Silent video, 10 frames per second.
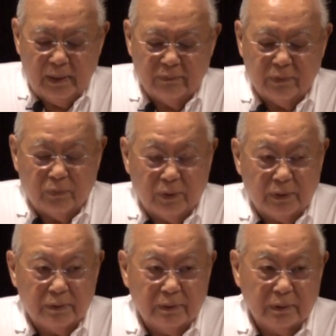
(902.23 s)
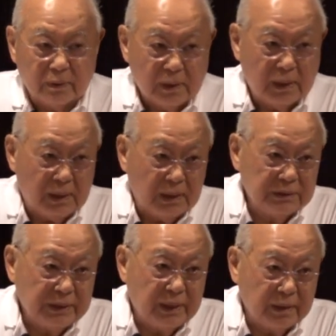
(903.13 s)
everyone in
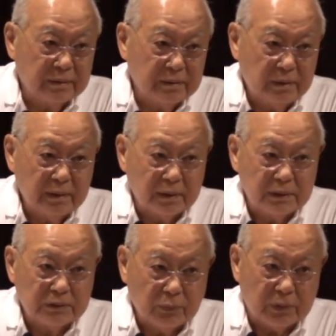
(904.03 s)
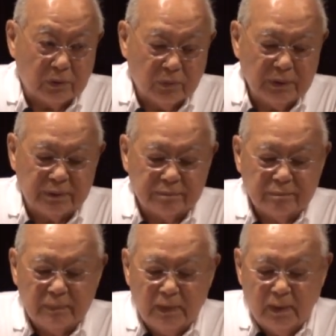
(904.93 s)
college had English 101.
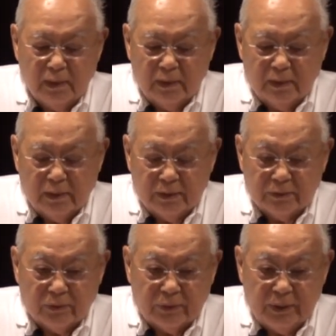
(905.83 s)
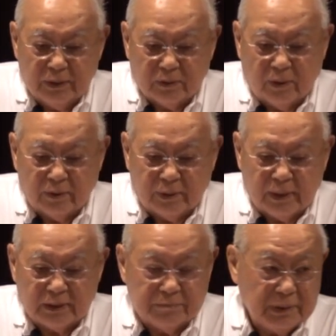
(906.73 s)
So he taught
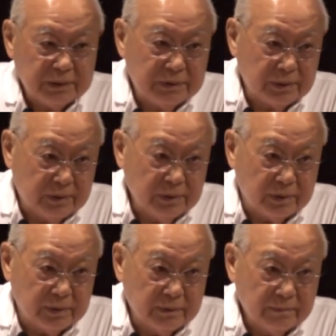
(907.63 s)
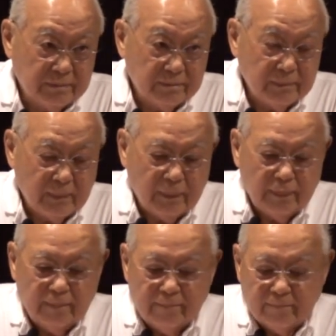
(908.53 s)
as best he could.
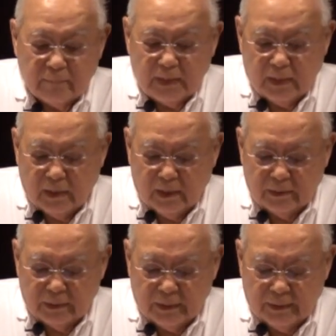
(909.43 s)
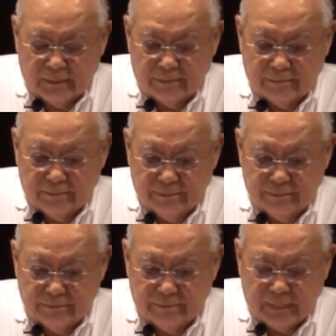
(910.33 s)
Our, um,
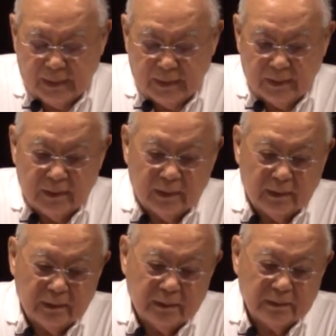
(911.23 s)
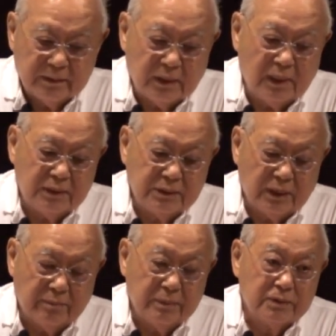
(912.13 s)
my uh, solid
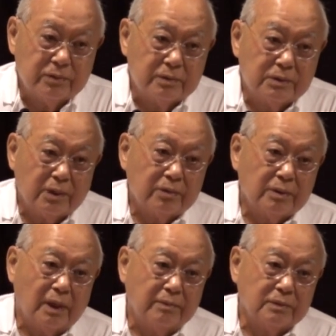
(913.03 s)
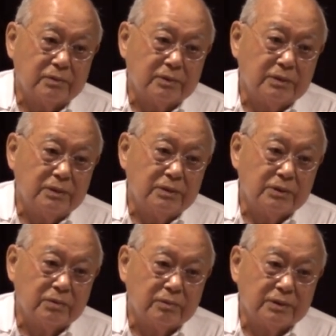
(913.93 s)
geometry trigonometry
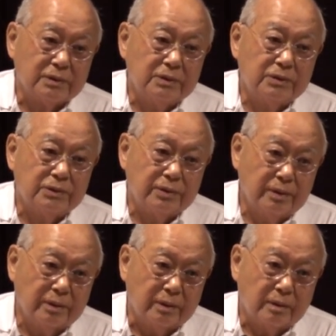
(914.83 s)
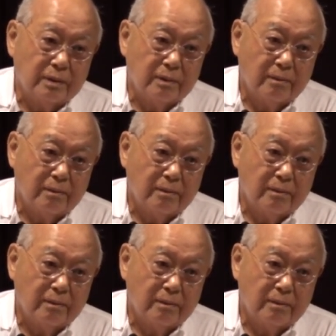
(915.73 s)
teacher was an engineer